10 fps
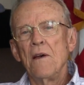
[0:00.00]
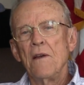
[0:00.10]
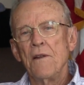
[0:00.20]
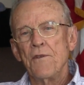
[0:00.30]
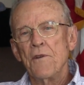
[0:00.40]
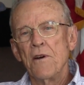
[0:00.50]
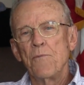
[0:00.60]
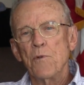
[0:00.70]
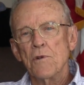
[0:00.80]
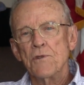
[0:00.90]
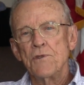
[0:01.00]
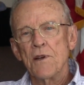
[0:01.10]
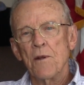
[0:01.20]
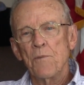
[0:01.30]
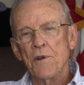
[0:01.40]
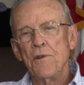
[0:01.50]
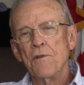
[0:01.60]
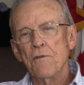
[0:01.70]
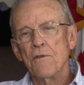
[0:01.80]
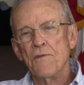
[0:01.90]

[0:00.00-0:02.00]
and the draft board sent me to the